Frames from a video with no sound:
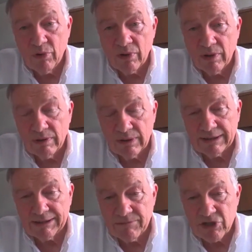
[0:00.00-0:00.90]
and more
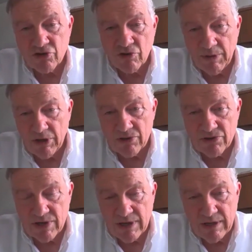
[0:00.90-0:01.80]

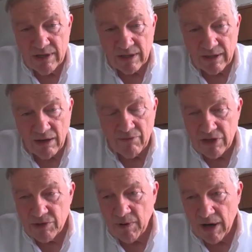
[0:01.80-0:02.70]
distributors of
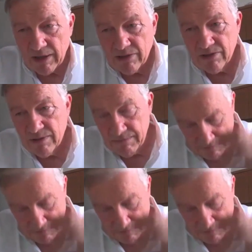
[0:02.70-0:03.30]
these products.